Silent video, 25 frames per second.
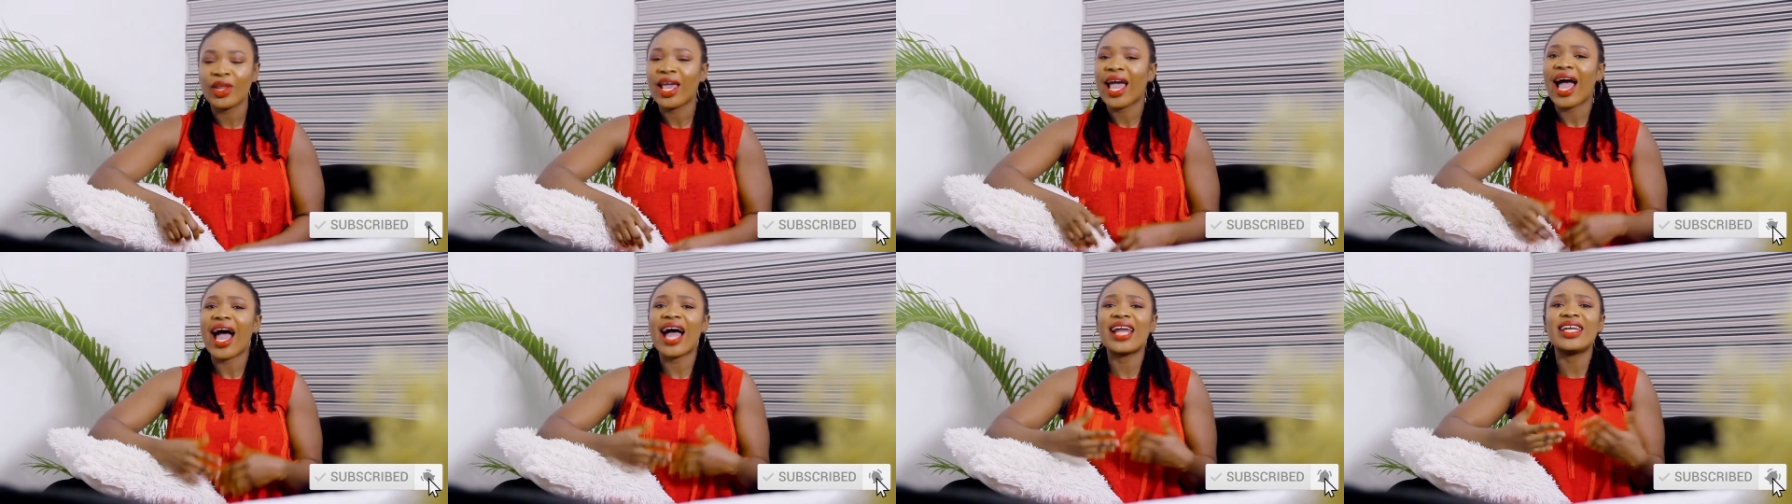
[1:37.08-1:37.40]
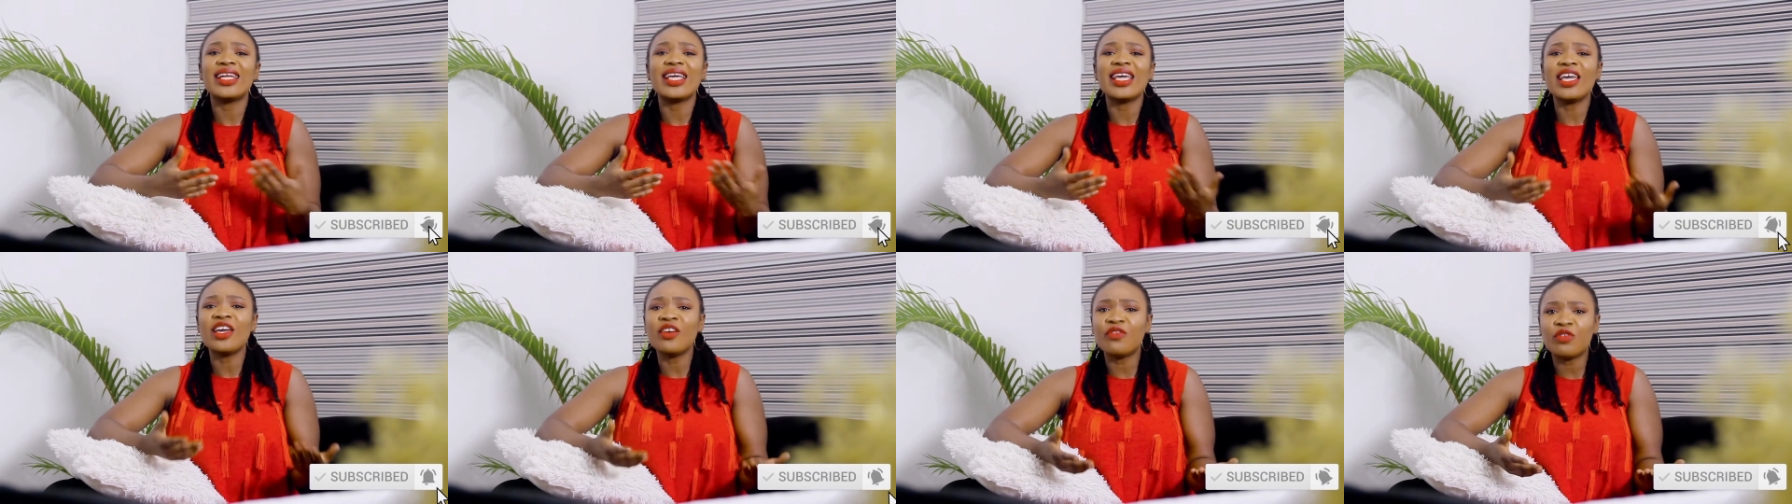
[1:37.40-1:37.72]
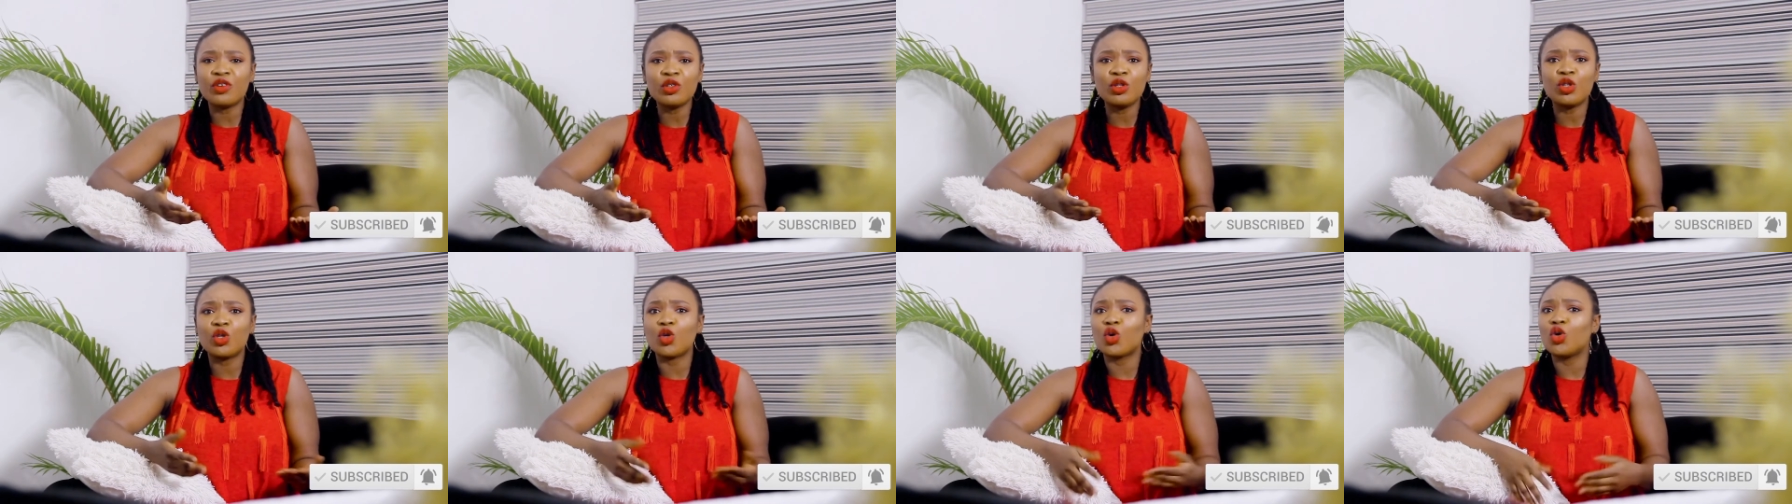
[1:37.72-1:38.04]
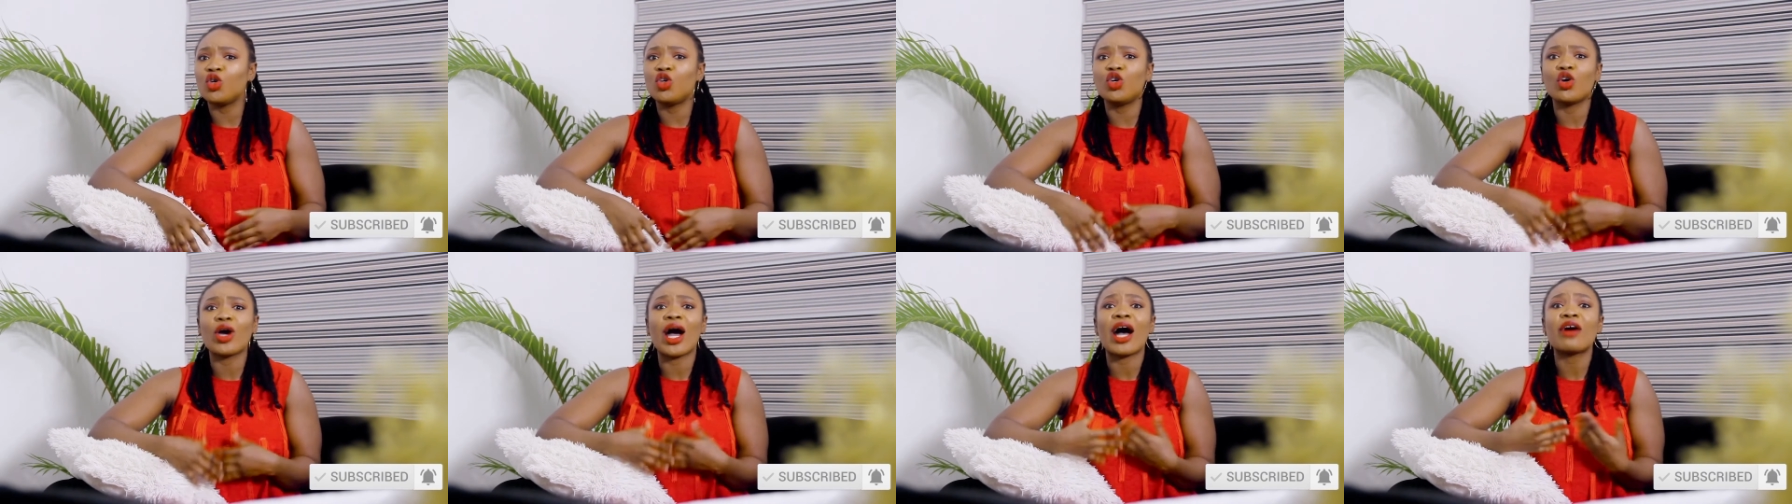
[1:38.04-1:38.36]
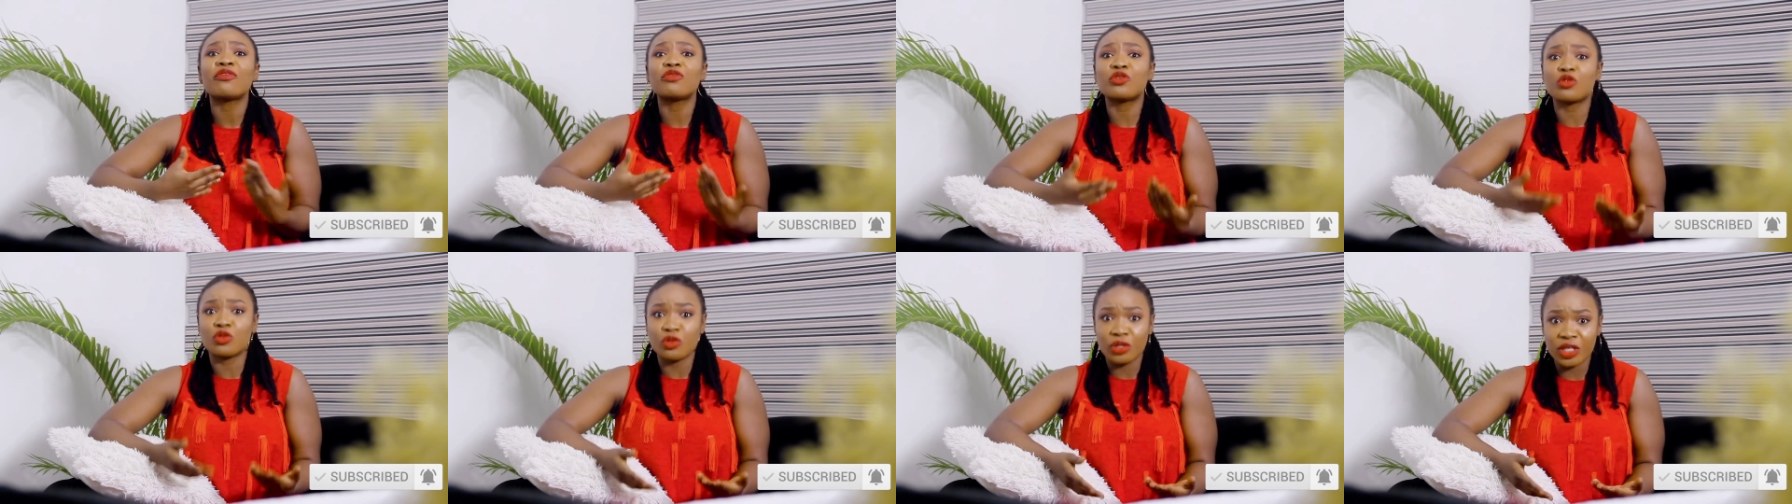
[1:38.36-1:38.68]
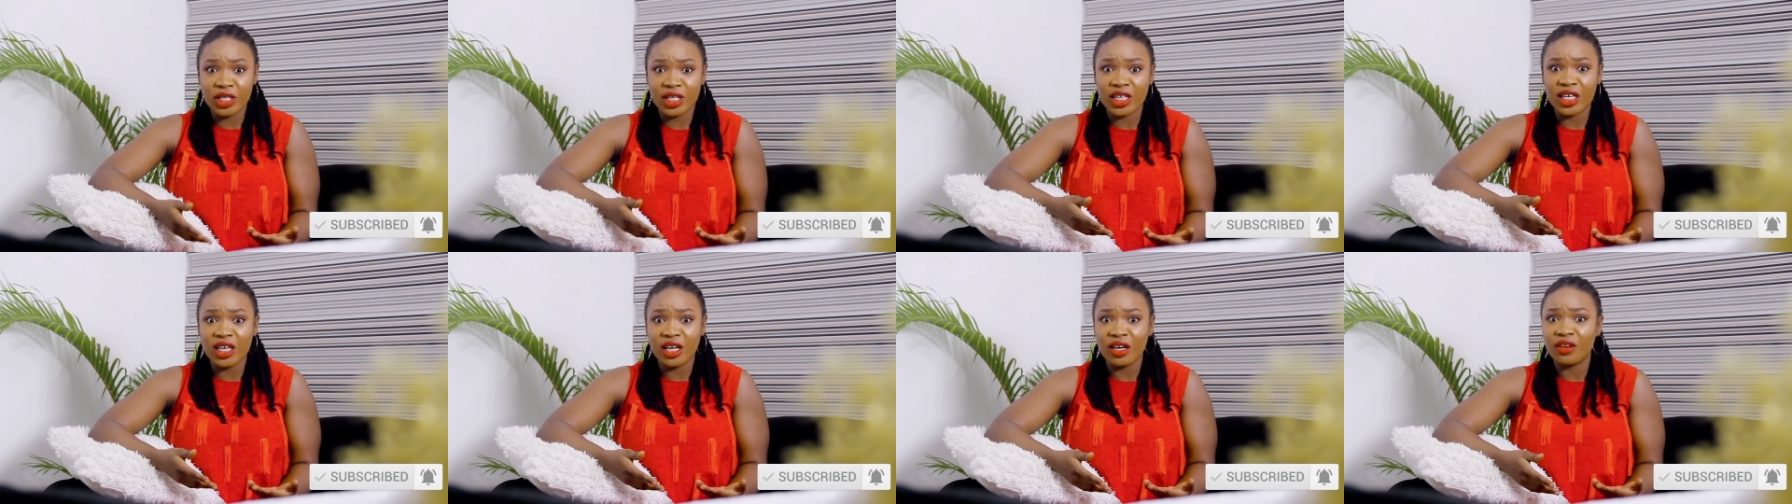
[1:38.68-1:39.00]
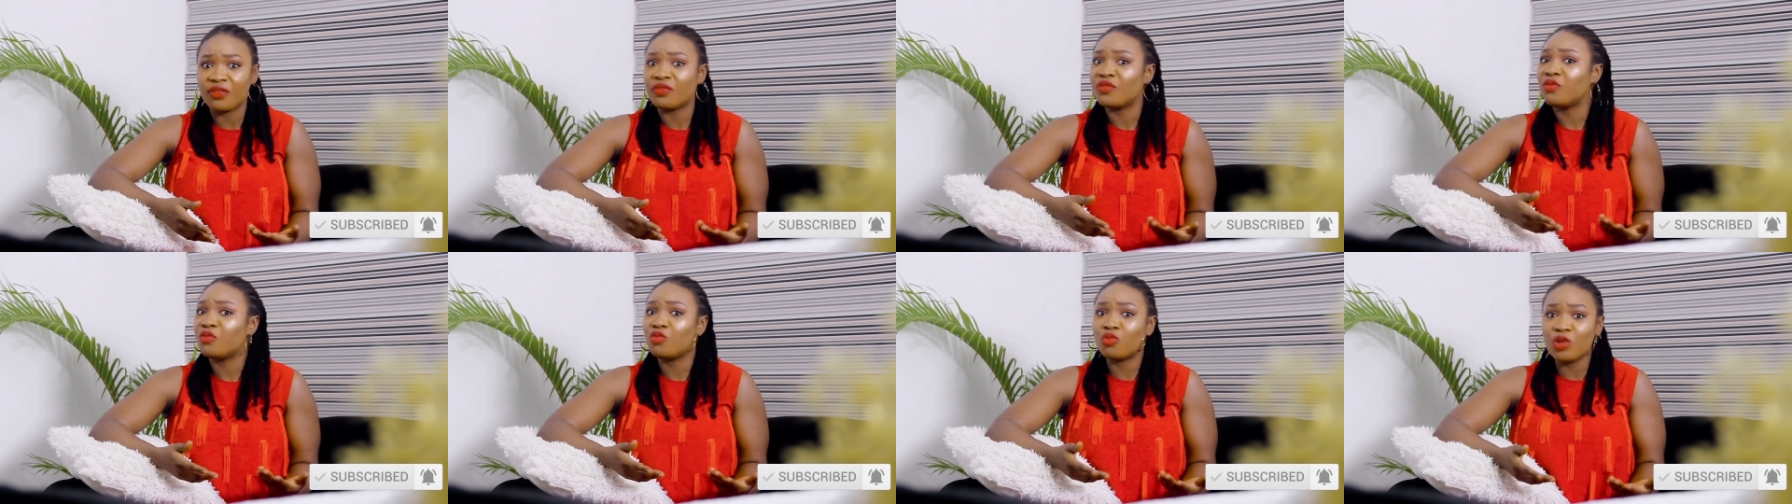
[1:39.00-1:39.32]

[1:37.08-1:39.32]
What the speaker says: And even though you have to give,